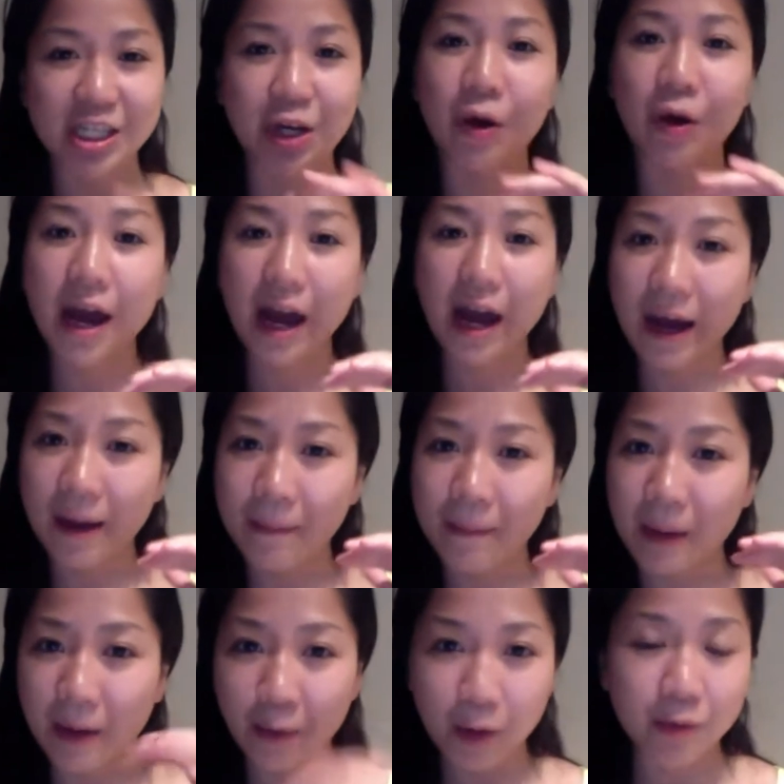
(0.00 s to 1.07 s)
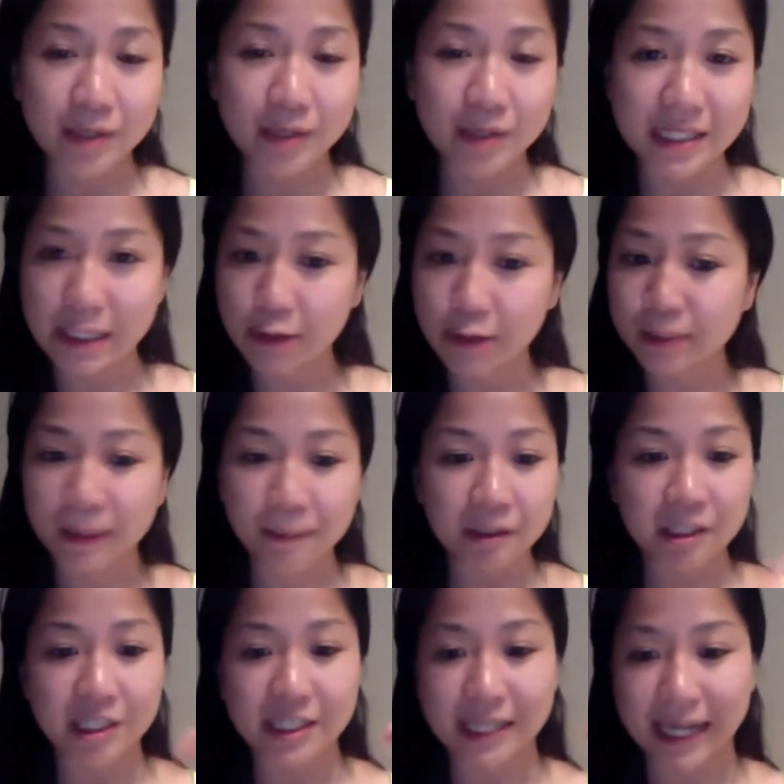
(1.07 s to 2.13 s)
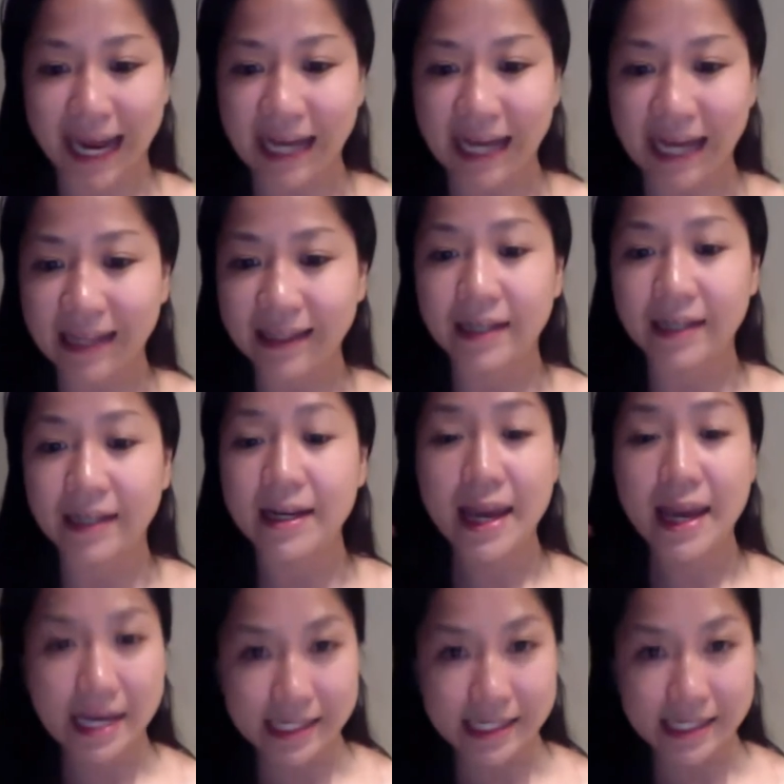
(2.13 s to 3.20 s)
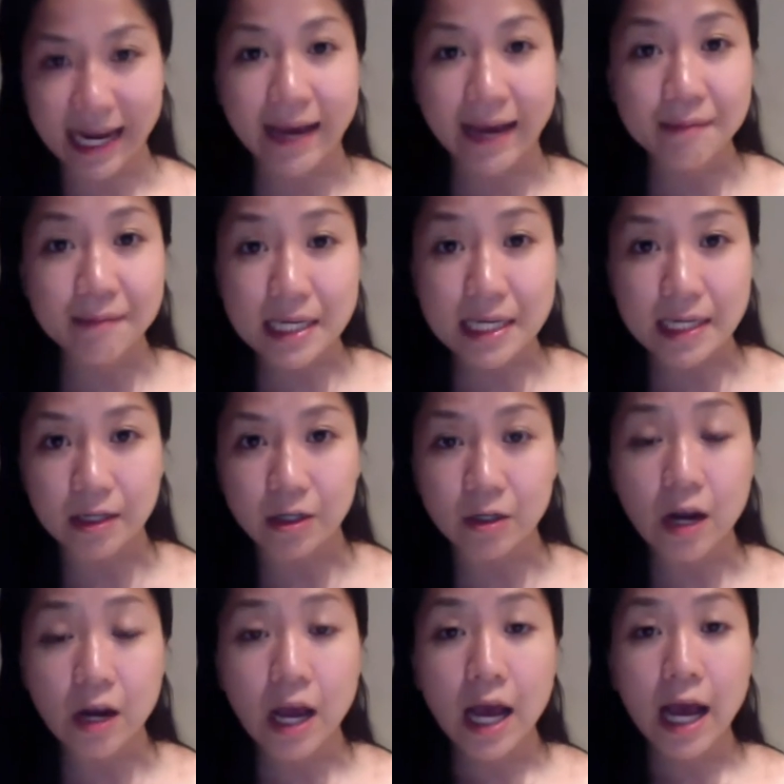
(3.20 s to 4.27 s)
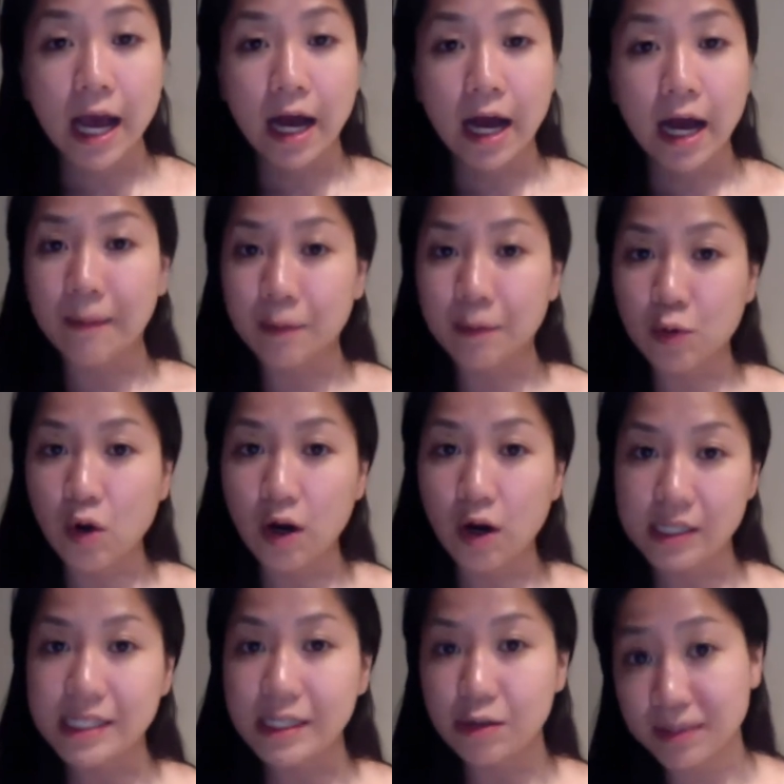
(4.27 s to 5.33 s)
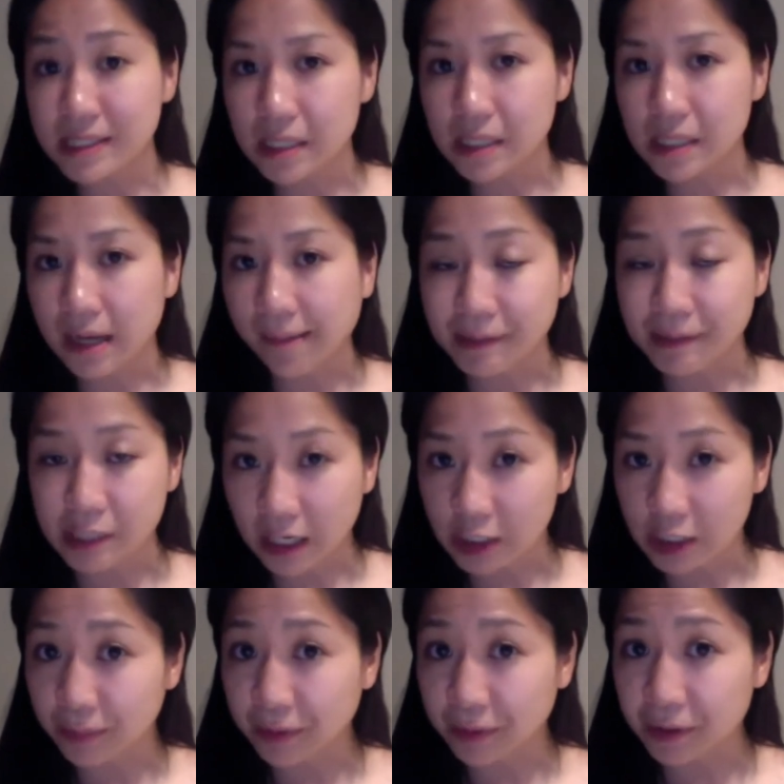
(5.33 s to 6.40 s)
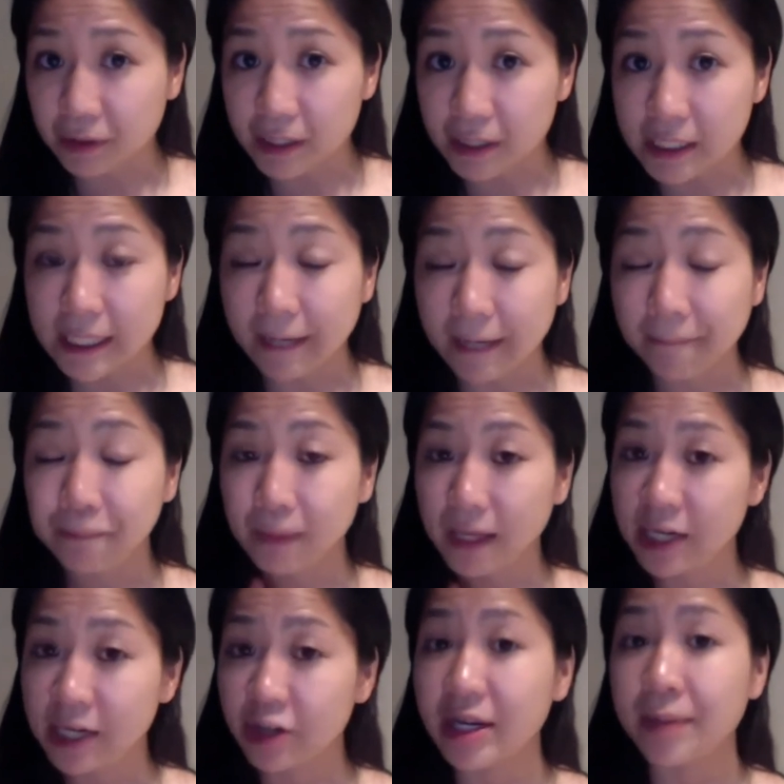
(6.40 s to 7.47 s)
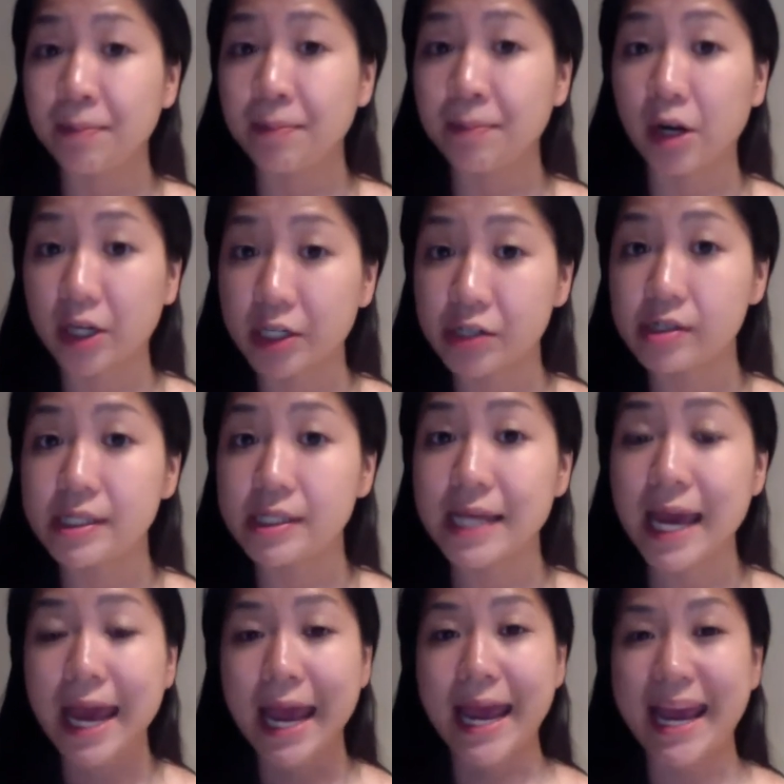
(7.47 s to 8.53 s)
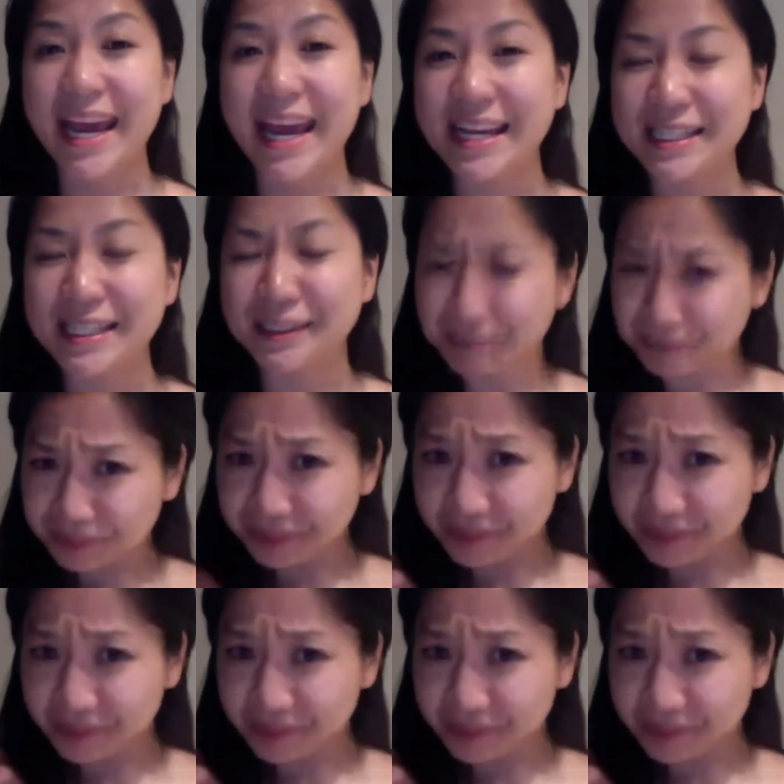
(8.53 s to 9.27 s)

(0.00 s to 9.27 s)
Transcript: So I work with serious people just like Alan and Tam here, who are serious business entrepreneurs, internet marketers, and